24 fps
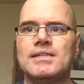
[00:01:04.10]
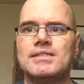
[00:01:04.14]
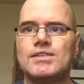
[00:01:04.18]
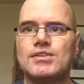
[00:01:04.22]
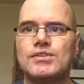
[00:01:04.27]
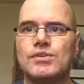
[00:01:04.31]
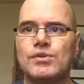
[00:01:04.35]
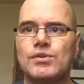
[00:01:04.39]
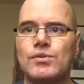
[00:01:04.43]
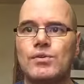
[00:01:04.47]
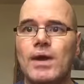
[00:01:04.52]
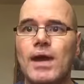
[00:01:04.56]
to
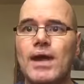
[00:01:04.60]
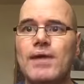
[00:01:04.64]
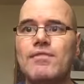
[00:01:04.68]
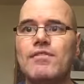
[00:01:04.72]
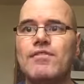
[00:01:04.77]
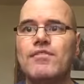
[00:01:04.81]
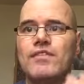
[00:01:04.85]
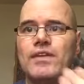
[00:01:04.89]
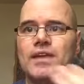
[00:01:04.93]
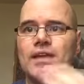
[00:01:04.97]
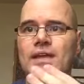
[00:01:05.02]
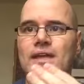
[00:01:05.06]
do
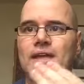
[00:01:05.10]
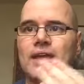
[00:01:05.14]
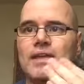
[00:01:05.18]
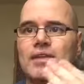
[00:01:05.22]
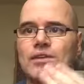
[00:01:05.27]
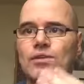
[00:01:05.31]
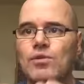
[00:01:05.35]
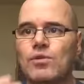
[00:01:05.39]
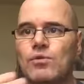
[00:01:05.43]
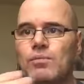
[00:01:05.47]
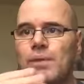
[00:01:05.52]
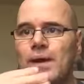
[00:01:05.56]
everything in
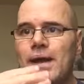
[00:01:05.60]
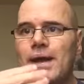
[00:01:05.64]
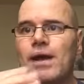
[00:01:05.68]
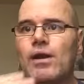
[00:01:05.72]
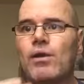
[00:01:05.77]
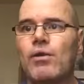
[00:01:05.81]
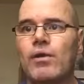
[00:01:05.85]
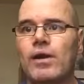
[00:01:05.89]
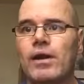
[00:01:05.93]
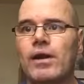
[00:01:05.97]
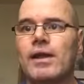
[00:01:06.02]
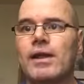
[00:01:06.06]
your
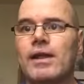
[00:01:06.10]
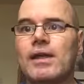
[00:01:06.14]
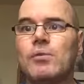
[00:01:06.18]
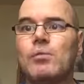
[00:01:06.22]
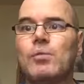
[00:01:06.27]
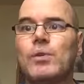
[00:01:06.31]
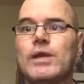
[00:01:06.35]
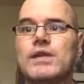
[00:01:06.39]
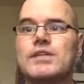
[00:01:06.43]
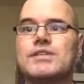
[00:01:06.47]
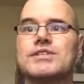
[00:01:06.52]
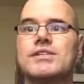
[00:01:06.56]
power in
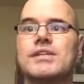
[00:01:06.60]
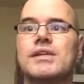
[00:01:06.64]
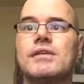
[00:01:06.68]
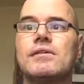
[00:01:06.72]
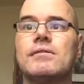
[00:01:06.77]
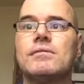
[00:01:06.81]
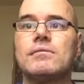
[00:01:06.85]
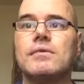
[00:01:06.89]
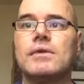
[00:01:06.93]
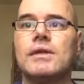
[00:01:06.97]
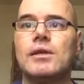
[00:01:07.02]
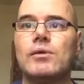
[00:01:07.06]
which to
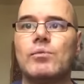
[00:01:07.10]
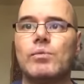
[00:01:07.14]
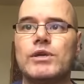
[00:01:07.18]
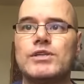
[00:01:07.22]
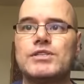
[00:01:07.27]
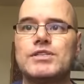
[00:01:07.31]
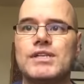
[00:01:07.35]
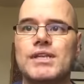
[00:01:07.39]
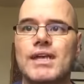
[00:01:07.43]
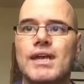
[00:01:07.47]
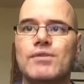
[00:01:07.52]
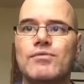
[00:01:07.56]

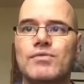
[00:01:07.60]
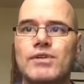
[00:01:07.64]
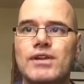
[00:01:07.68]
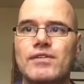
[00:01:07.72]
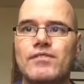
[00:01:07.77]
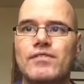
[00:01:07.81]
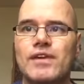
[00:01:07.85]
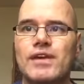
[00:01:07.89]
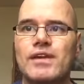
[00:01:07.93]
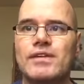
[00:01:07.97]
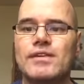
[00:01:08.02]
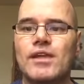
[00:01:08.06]
get rid of it.